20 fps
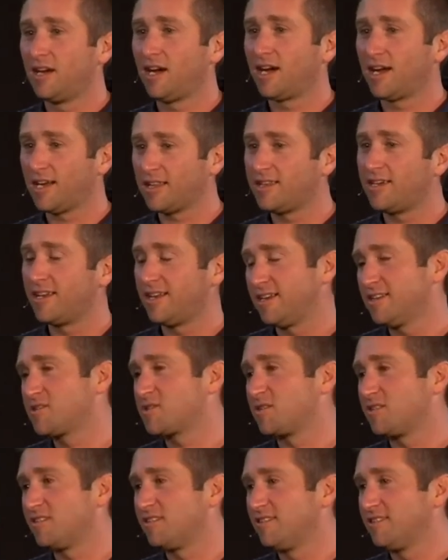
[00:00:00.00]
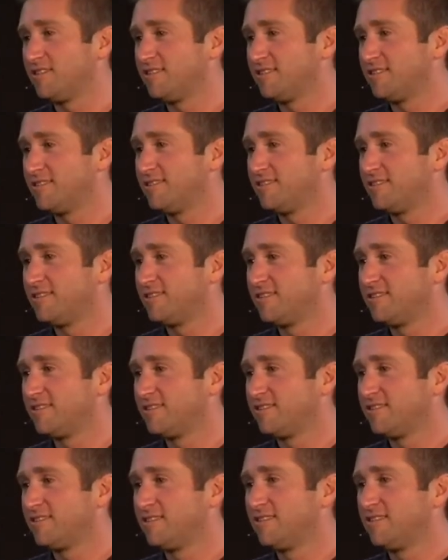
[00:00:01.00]
I got that answer.
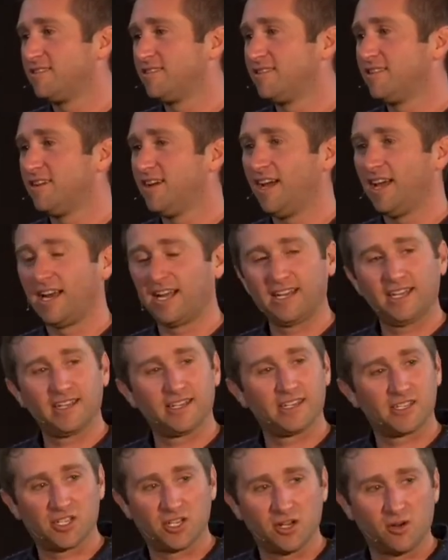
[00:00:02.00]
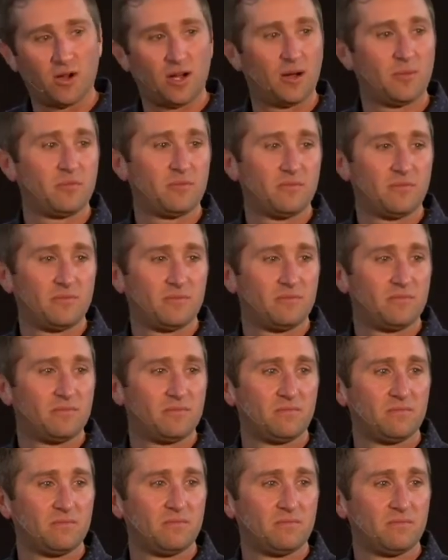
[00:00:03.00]
And I get to show up
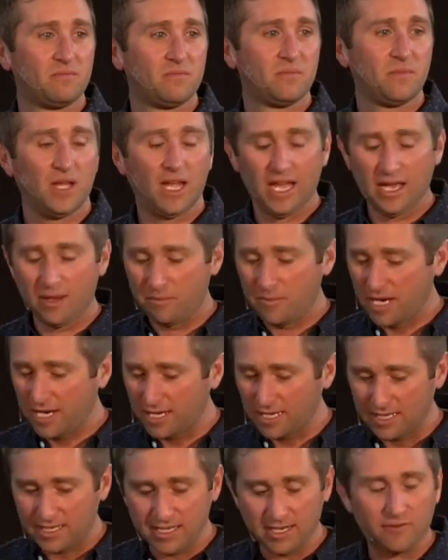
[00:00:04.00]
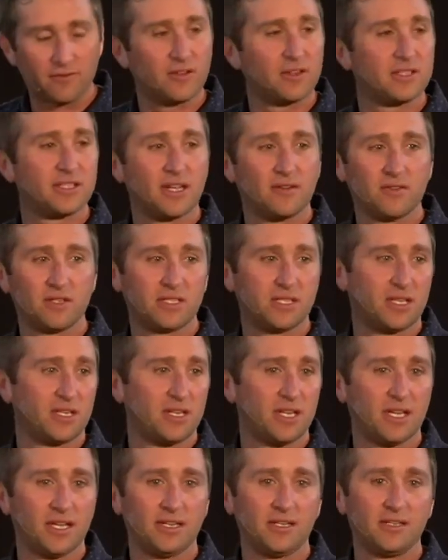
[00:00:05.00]
and make a difference every
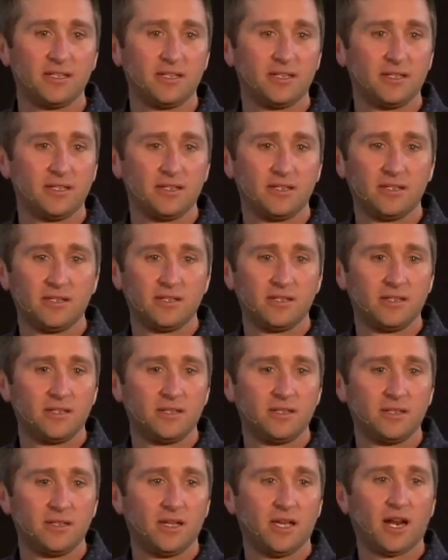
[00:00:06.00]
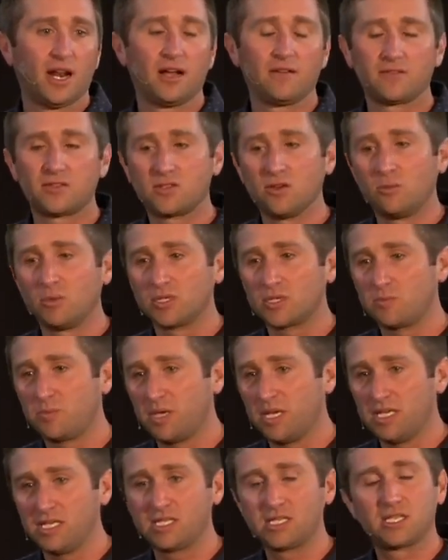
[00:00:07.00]
Sunday. And I have so much
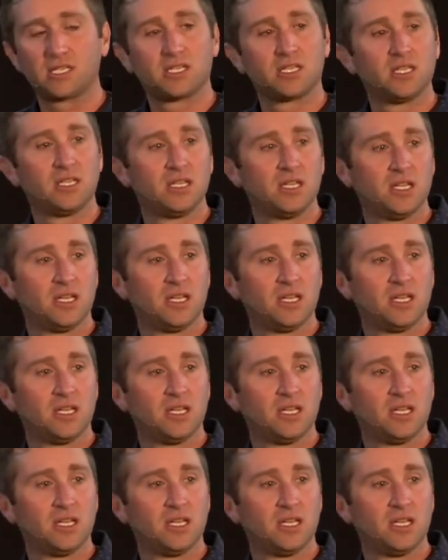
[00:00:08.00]
peace